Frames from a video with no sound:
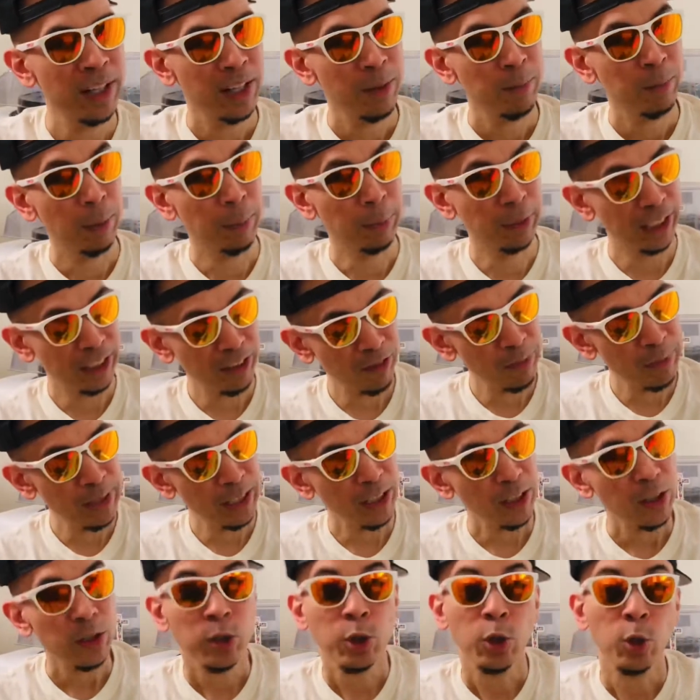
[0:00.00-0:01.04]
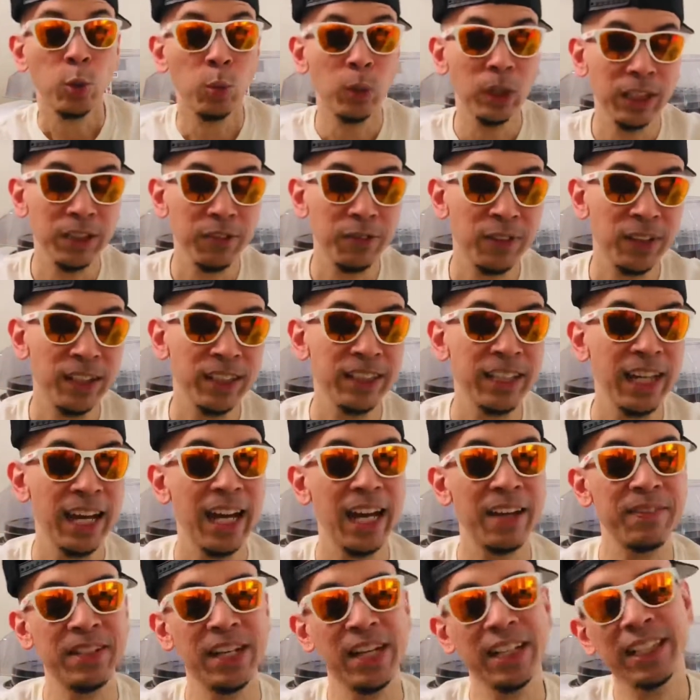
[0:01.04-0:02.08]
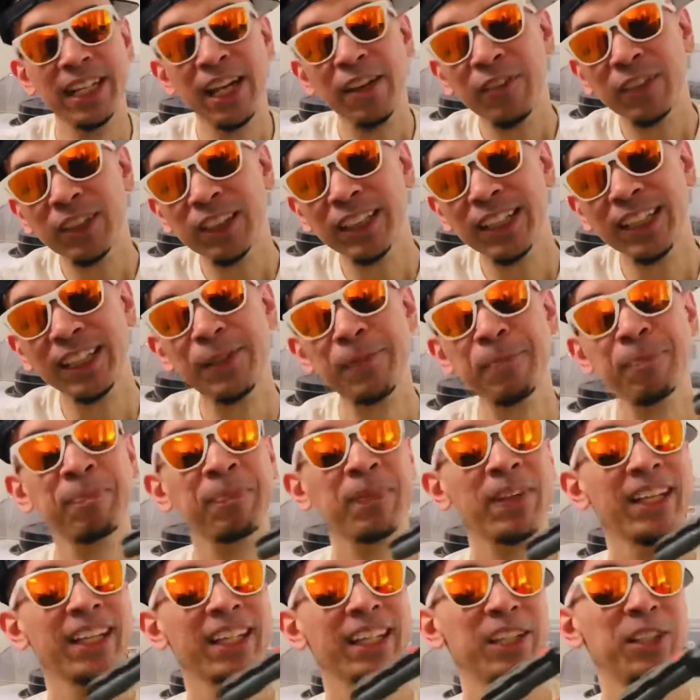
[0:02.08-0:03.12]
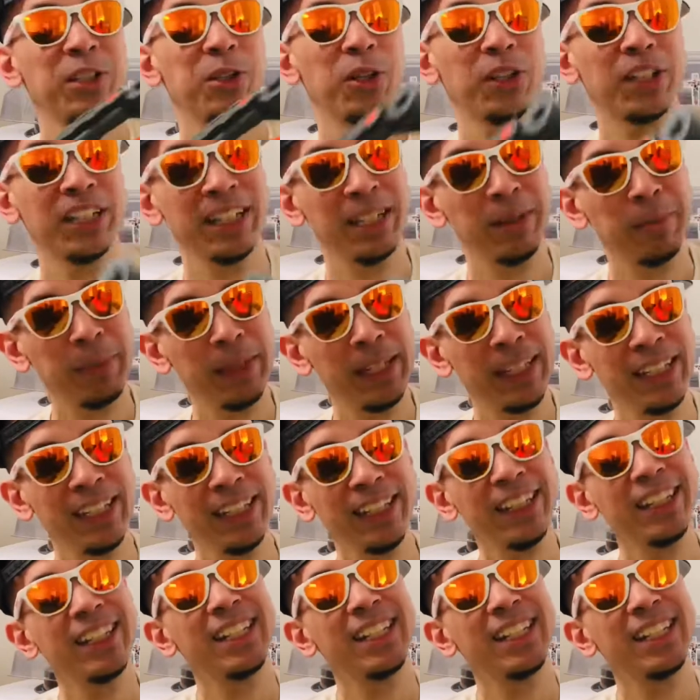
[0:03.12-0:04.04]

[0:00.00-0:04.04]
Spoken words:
But believe me, really fun to have. Now, definitely, you're gonna be,